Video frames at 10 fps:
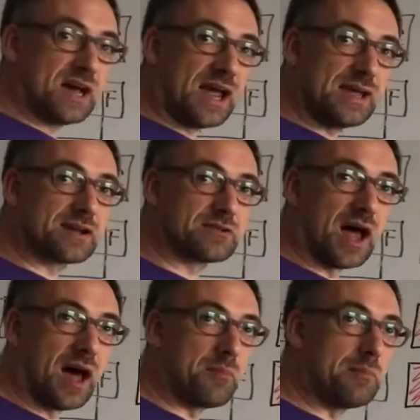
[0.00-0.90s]

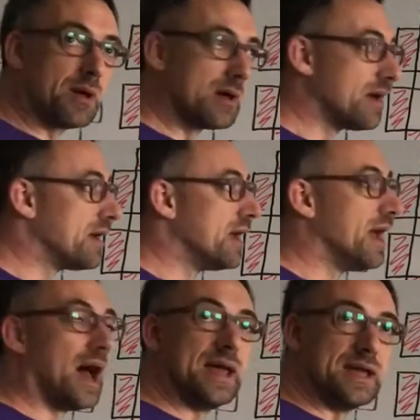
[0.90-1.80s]
diagram
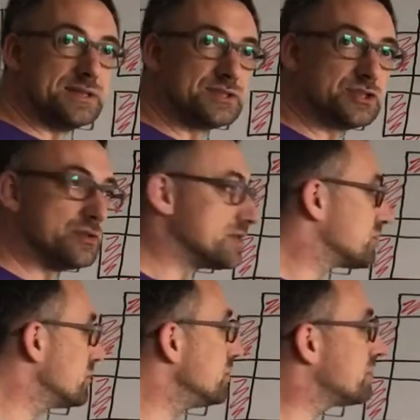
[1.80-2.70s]
into a
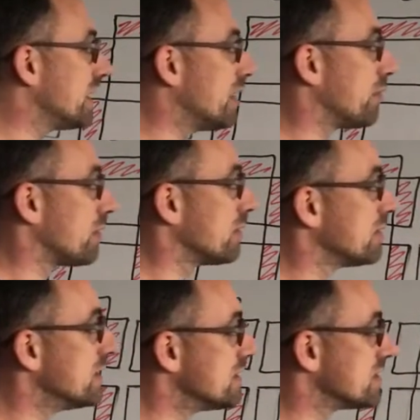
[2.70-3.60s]
truth table,
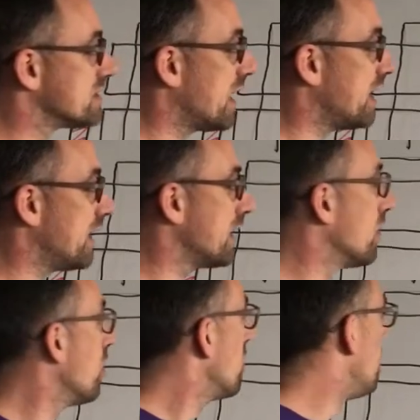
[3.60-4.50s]

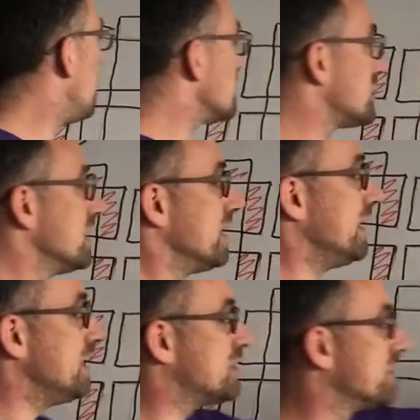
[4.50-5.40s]
saying what
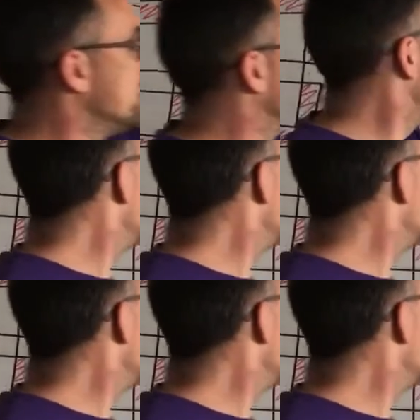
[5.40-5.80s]
each of these